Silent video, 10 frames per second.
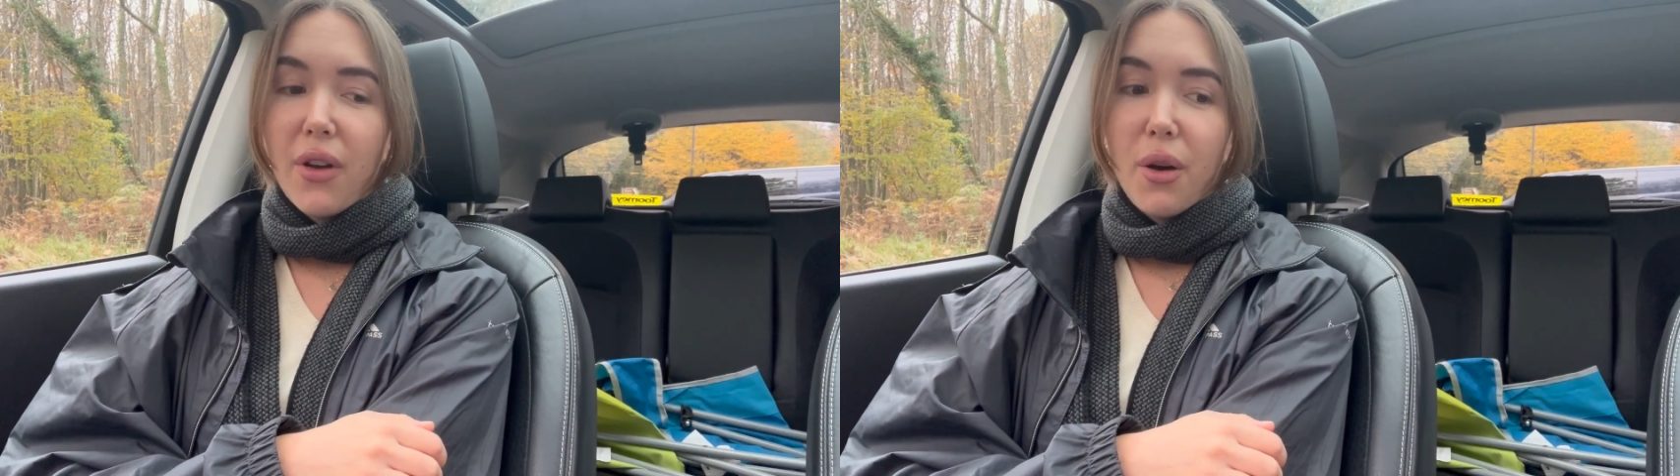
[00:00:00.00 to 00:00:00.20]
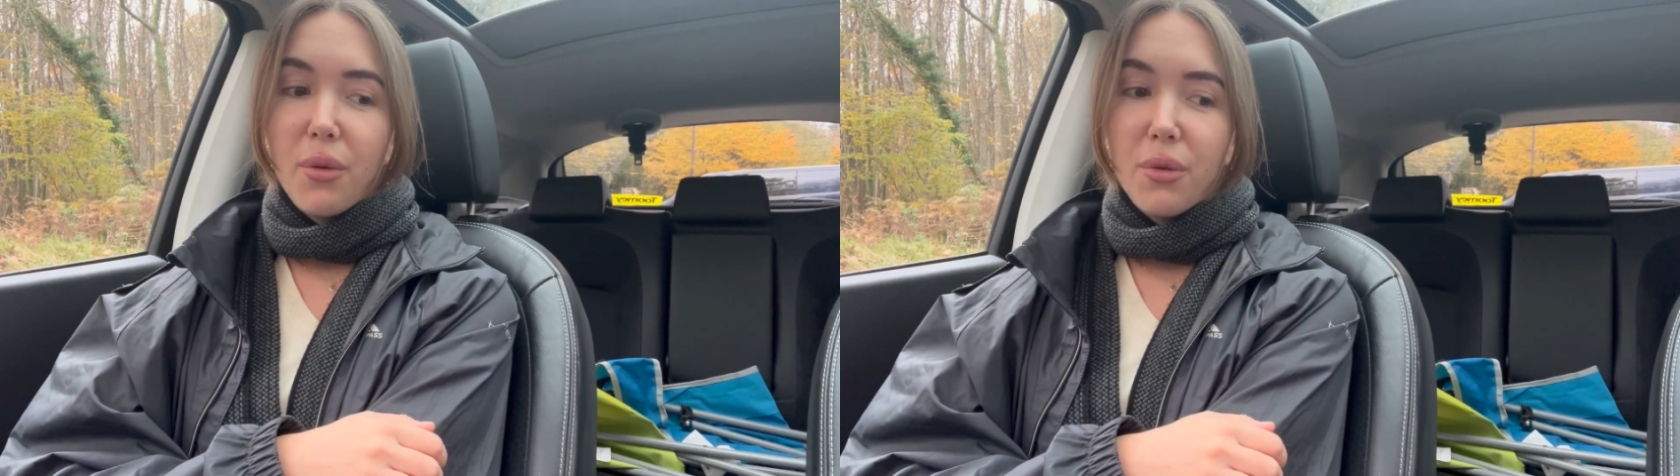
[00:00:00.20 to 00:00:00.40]

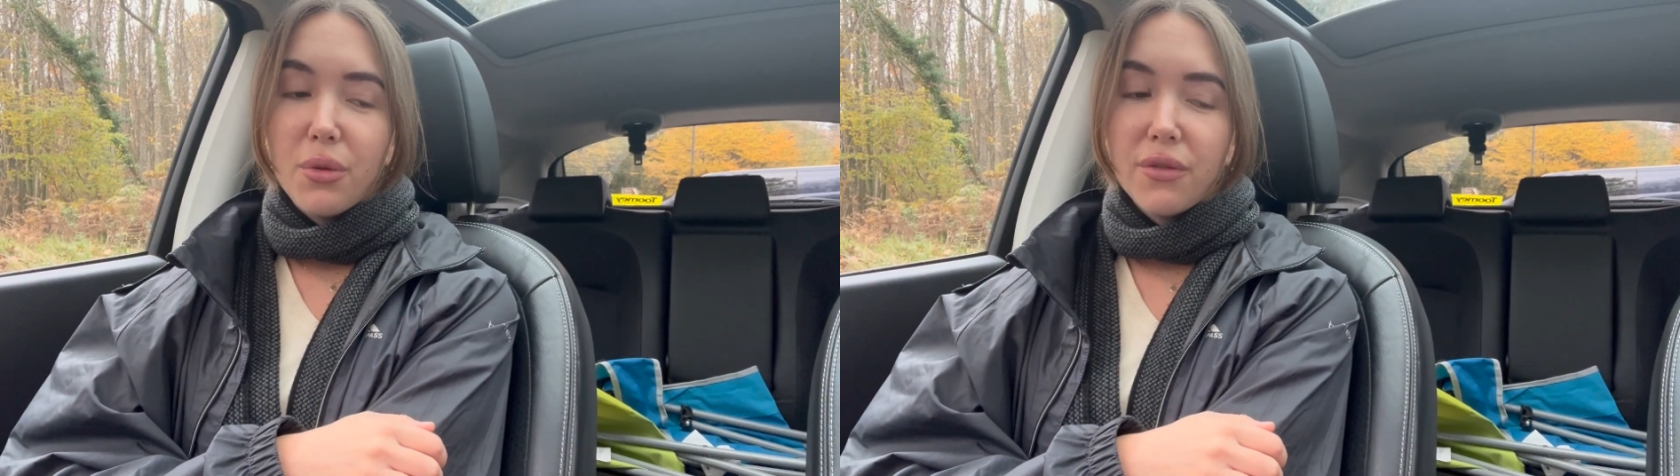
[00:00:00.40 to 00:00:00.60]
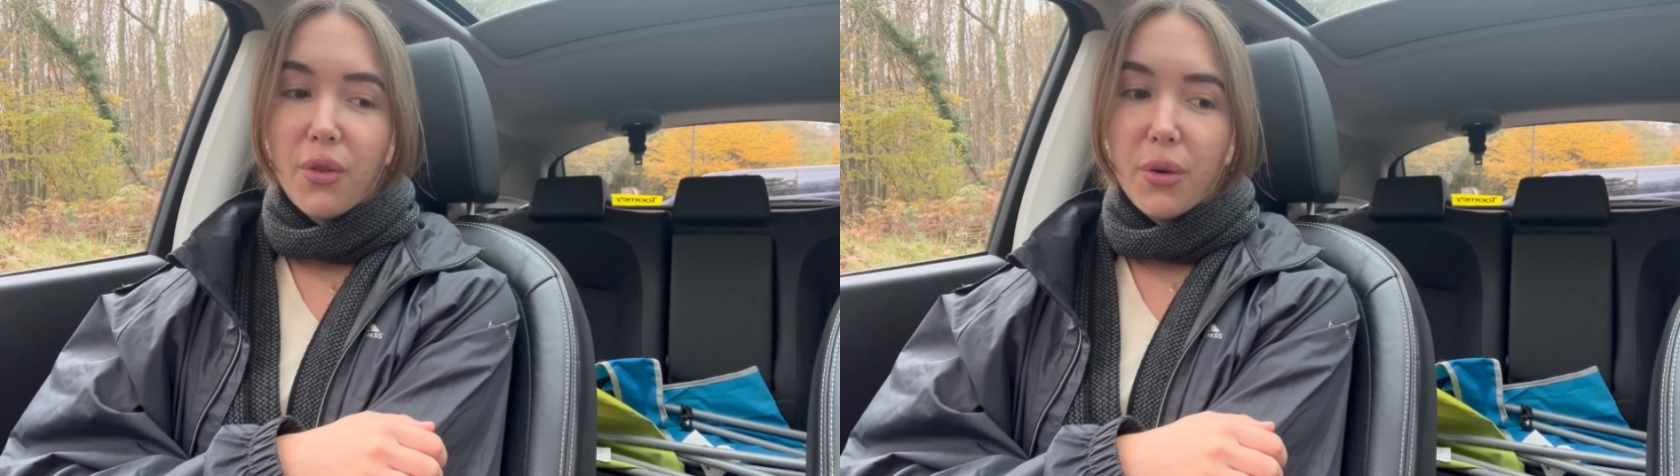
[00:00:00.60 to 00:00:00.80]

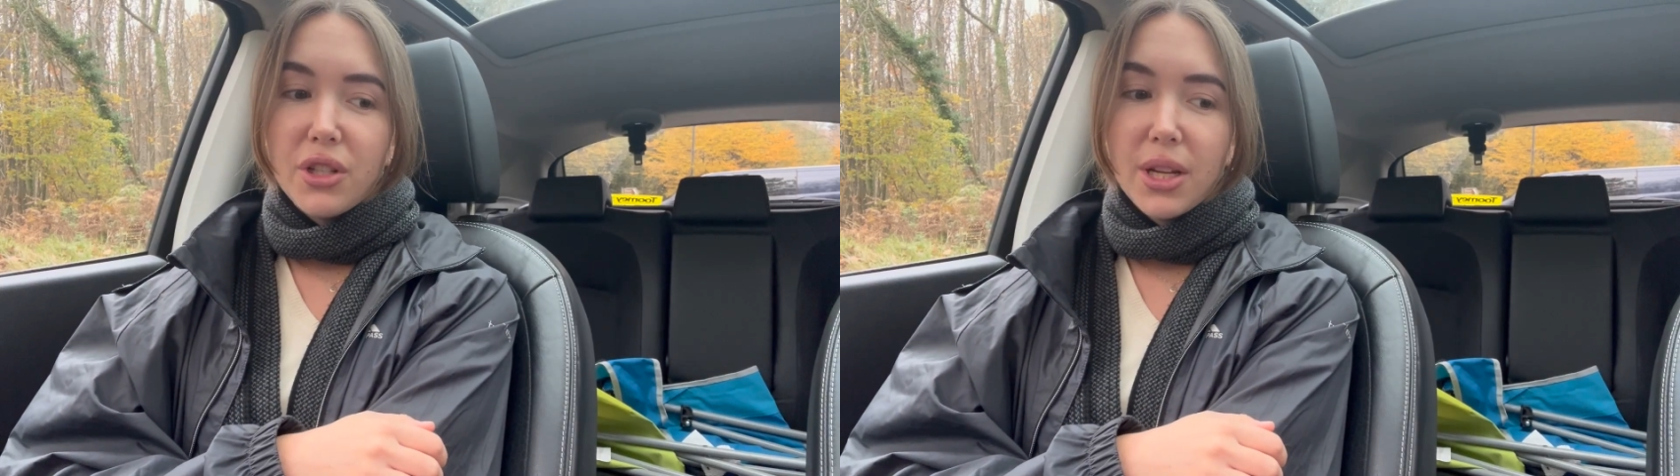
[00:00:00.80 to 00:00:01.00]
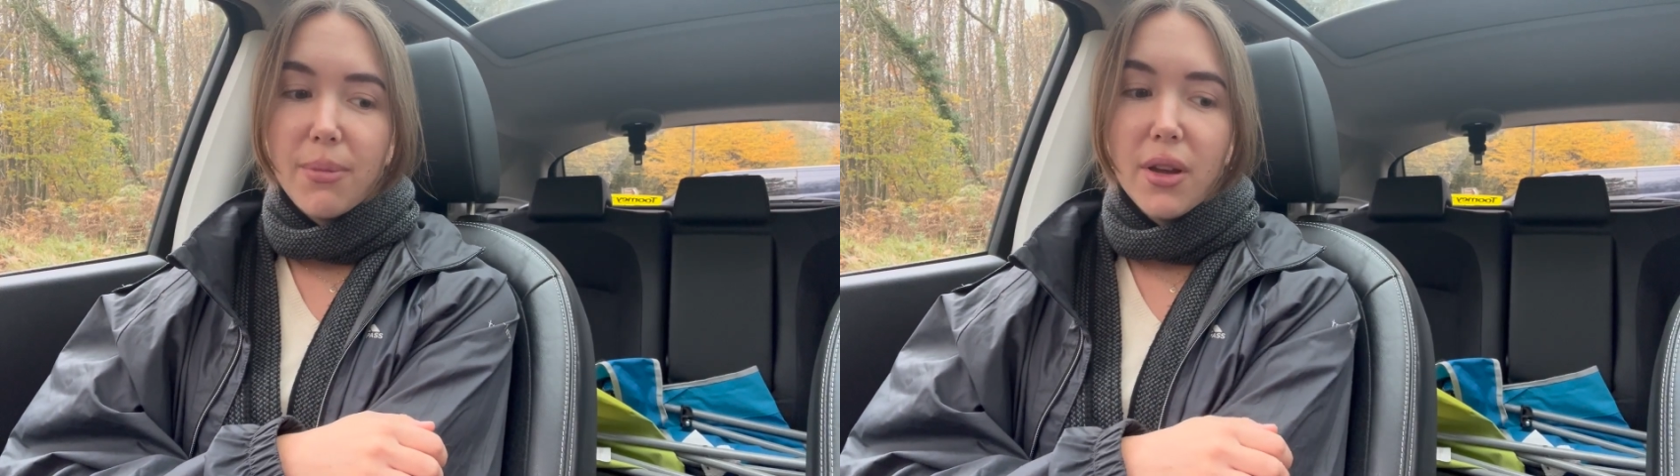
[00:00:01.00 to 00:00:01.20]
old
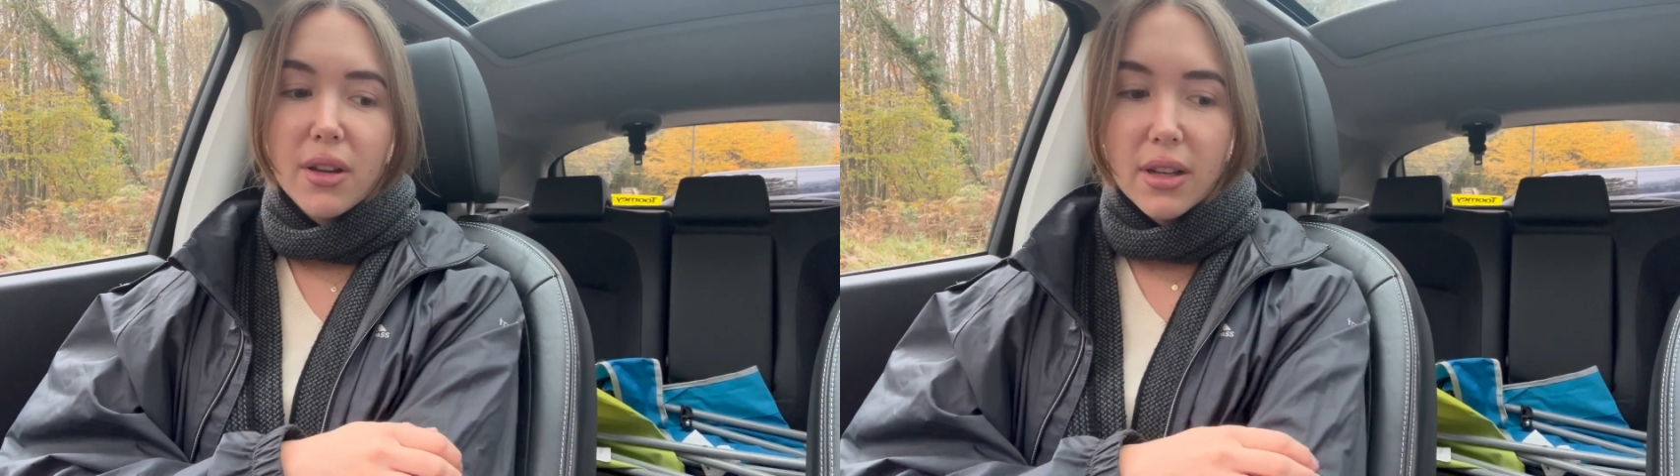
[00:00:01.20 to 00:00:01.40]
foraging book.